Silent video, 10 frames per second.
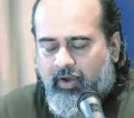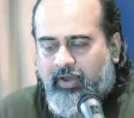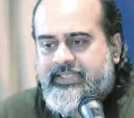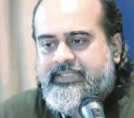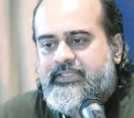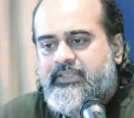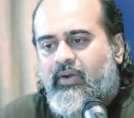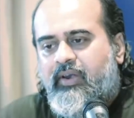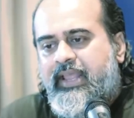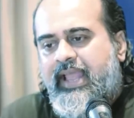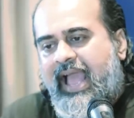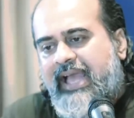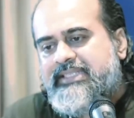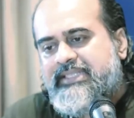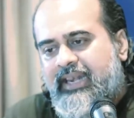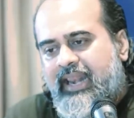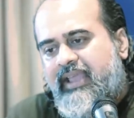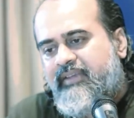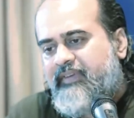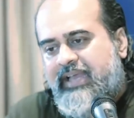or is only as alive